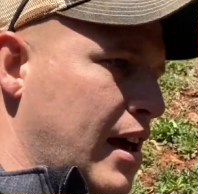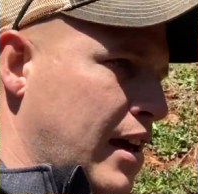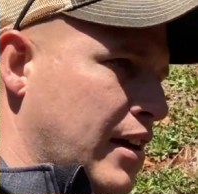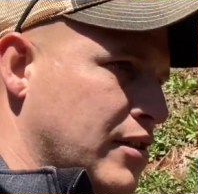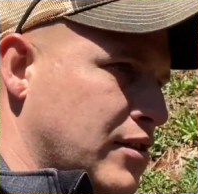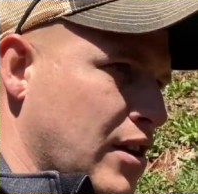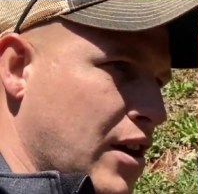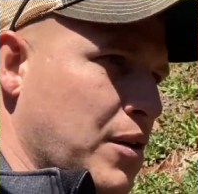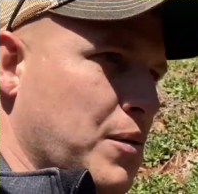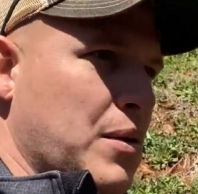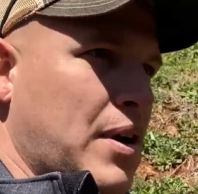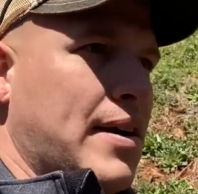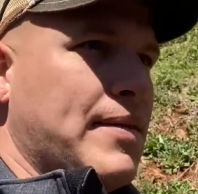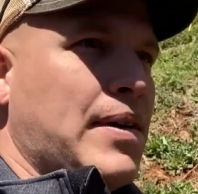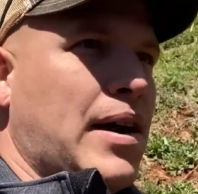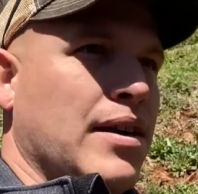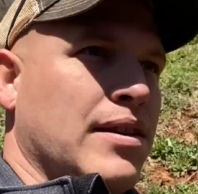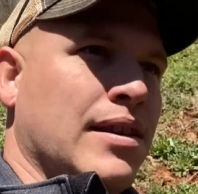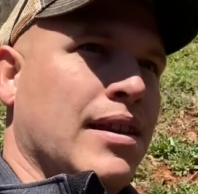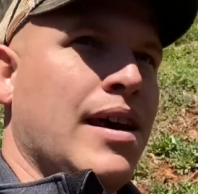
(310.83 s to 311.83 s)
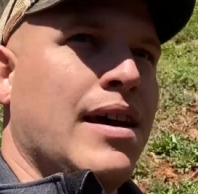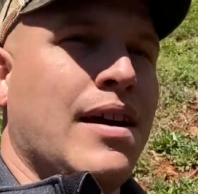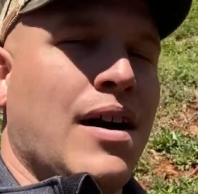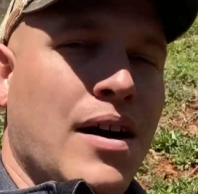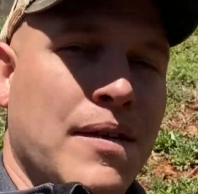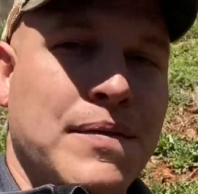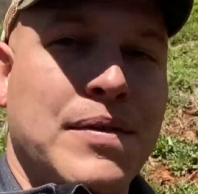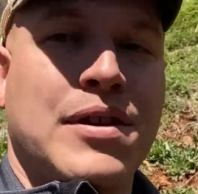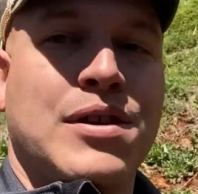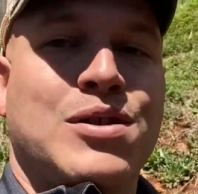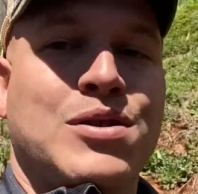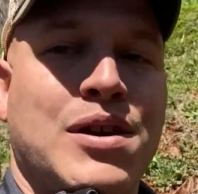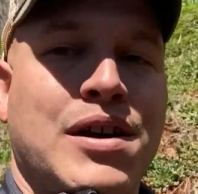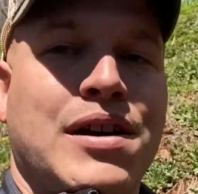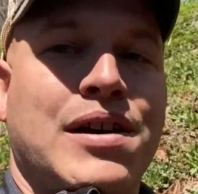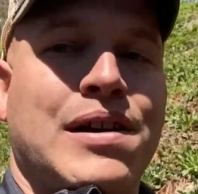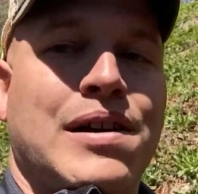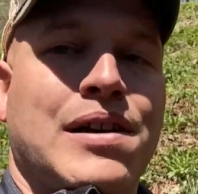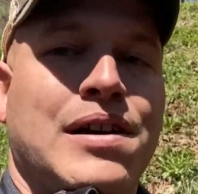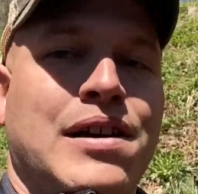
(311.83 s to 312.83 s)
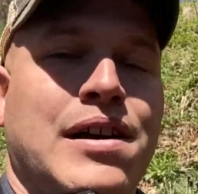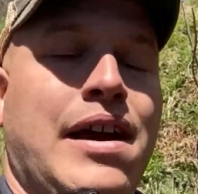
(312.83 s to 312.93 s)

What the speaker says: So whenever I would let off of the trigger,